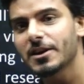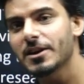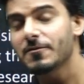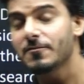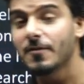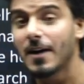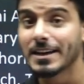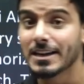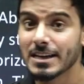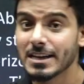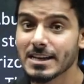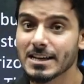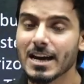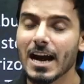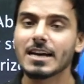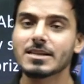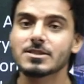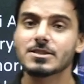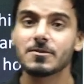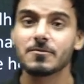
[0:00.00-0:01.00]
Finally
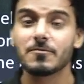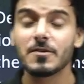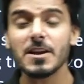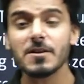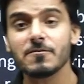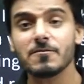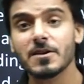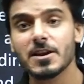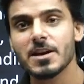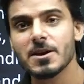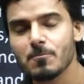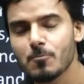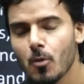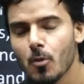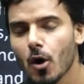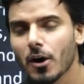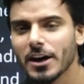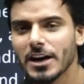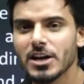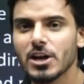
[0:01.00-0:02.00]
guys, a very very
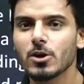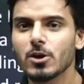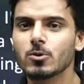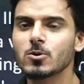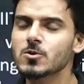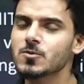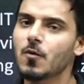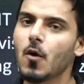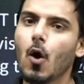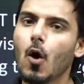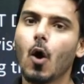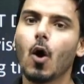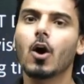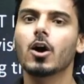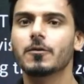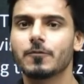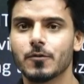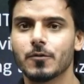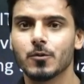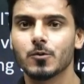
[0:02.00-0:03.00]
important news for all of
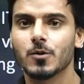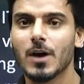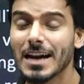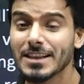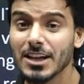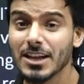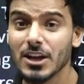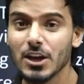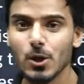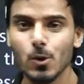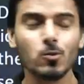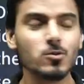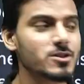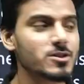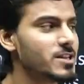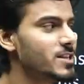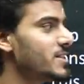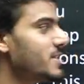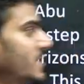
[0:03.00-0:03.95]
you. And the news is,